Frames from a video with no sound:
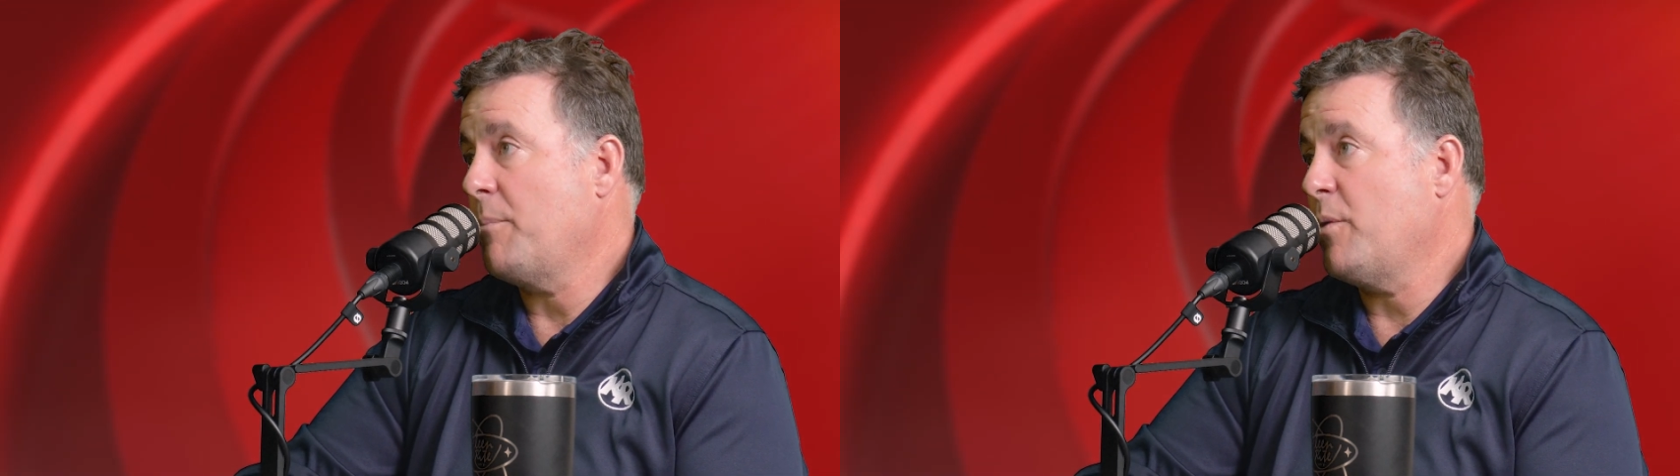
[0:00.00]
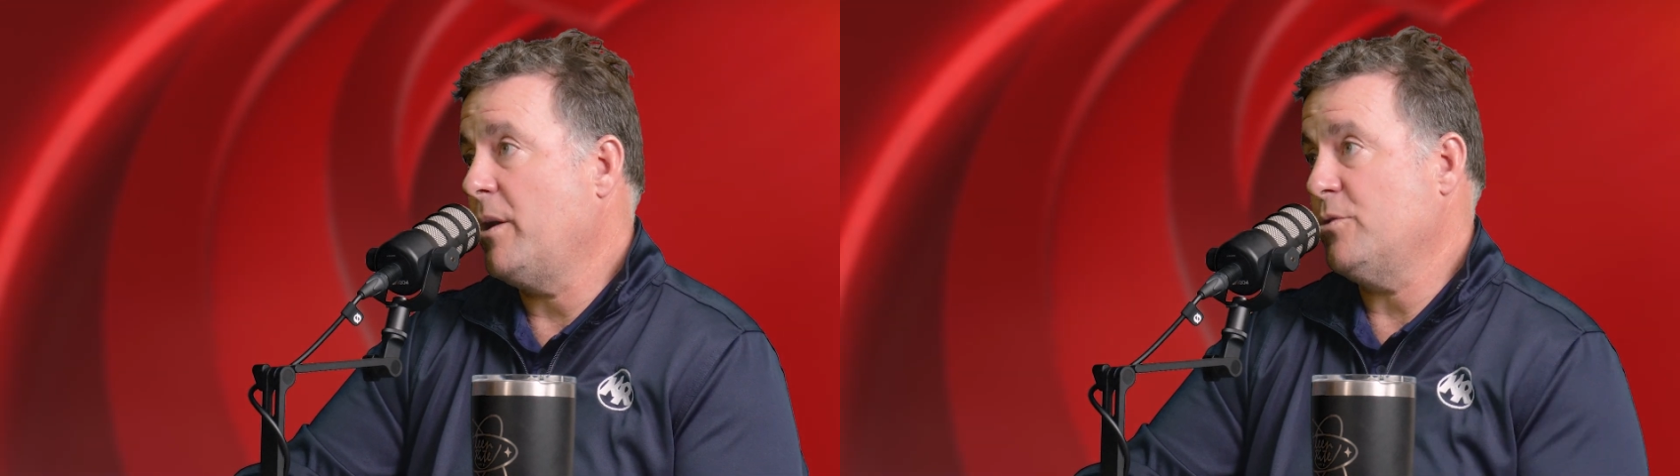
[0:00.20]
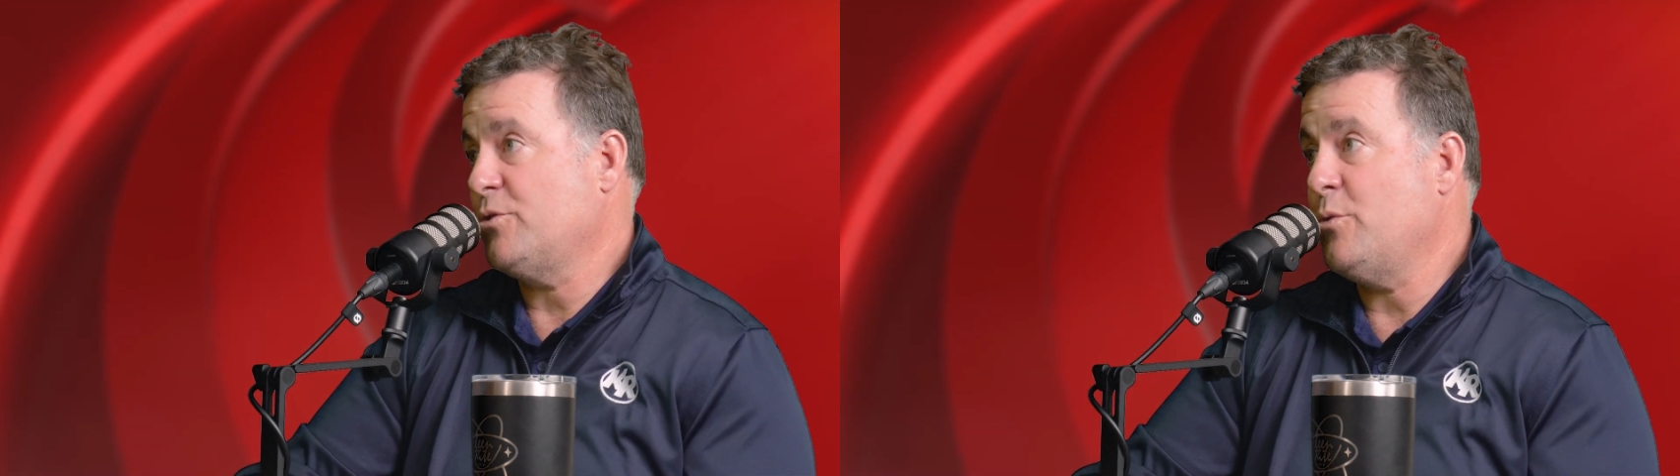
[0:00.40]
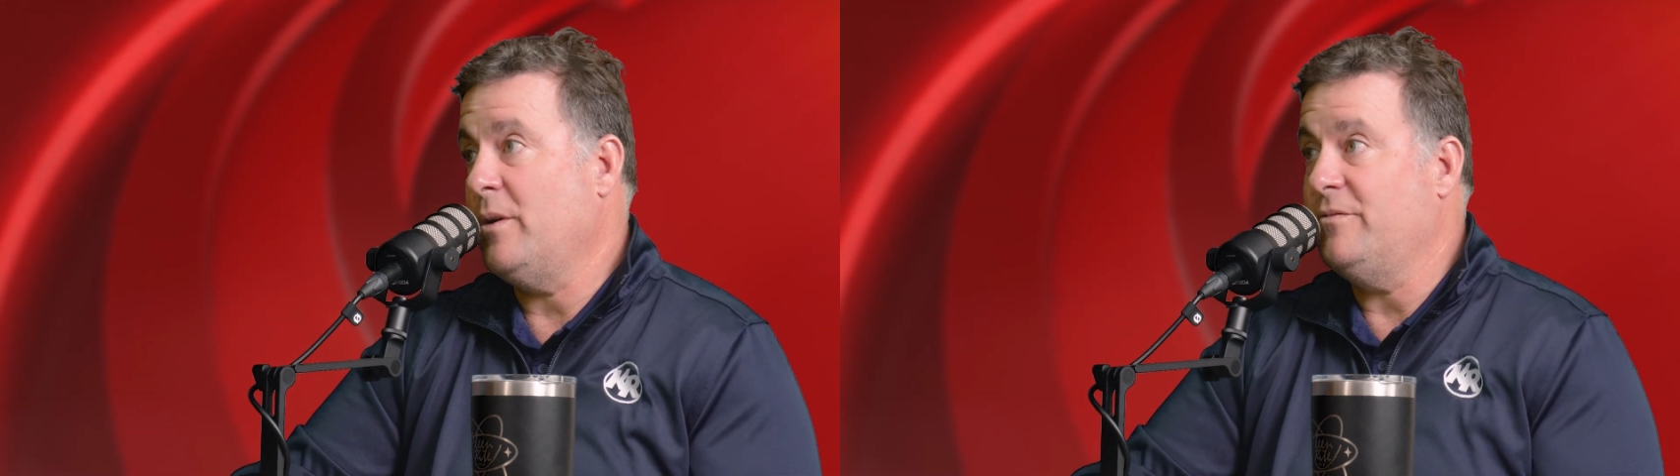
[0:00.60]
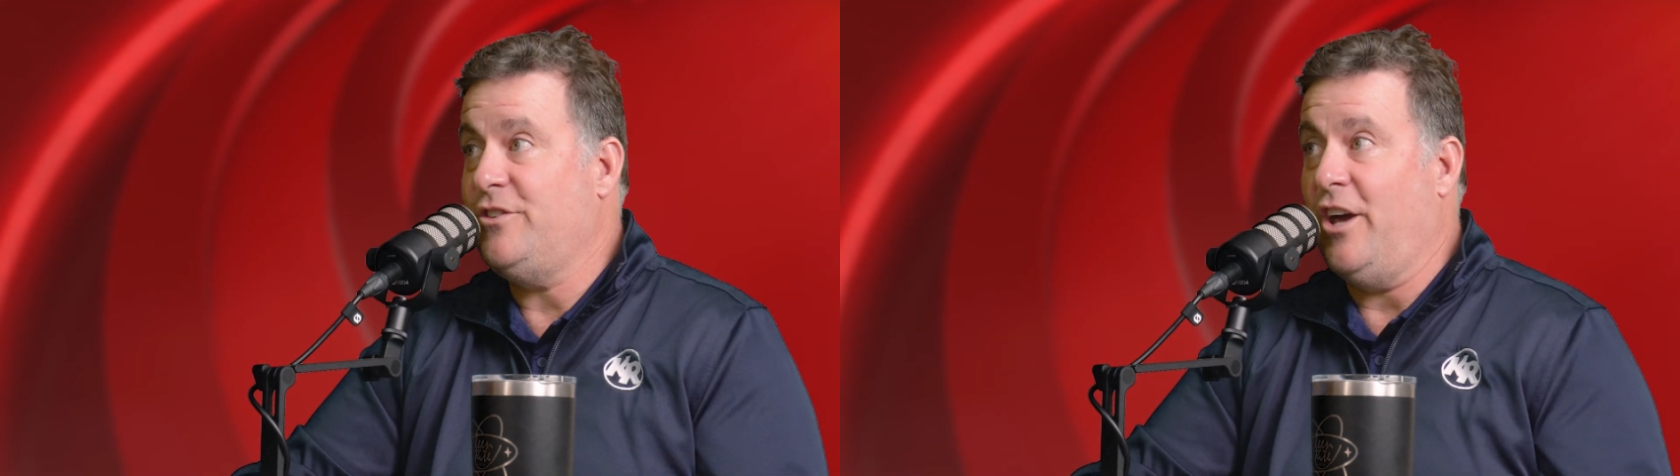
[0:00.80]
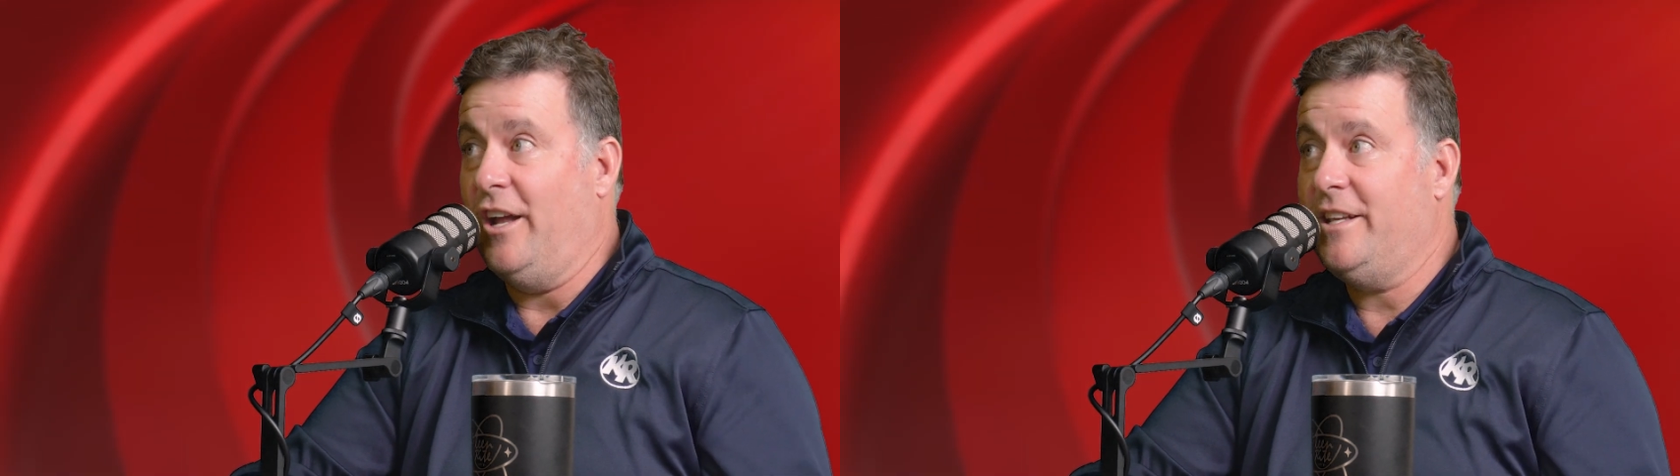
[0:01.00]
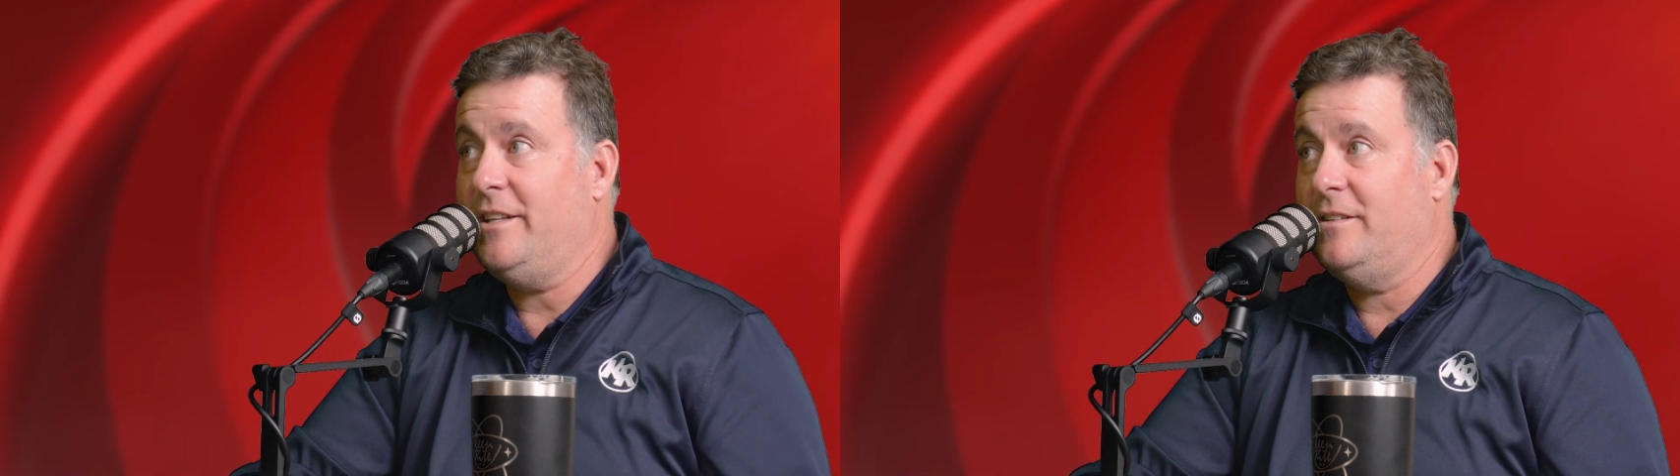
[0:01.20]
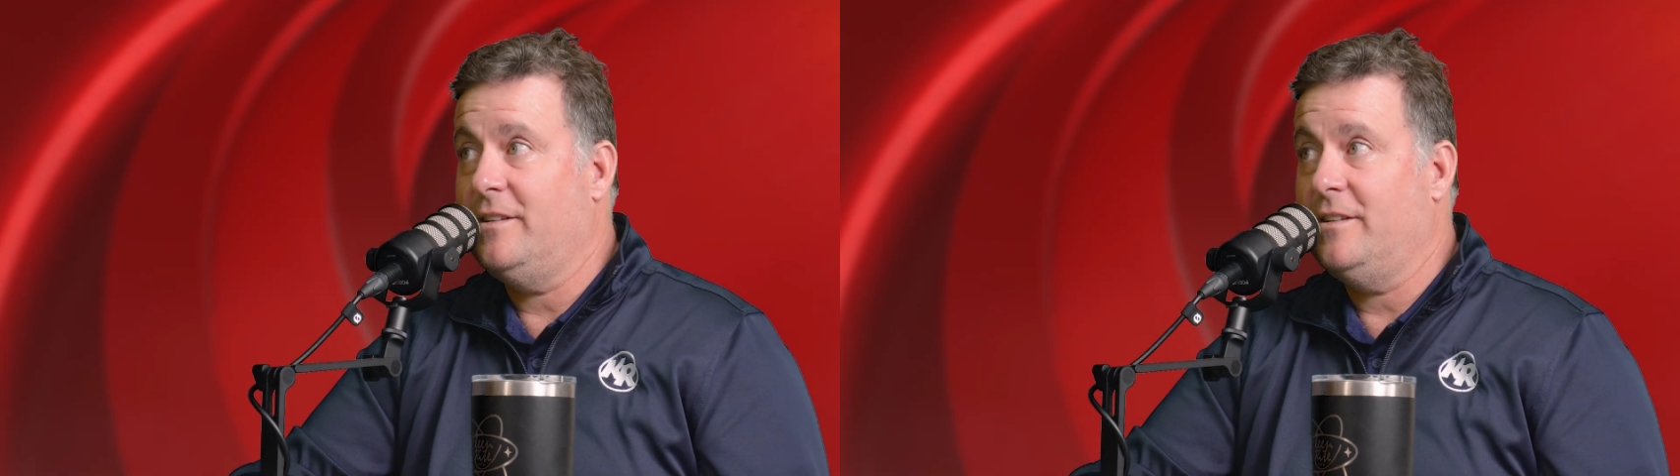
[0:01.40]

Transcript: operators who have done it.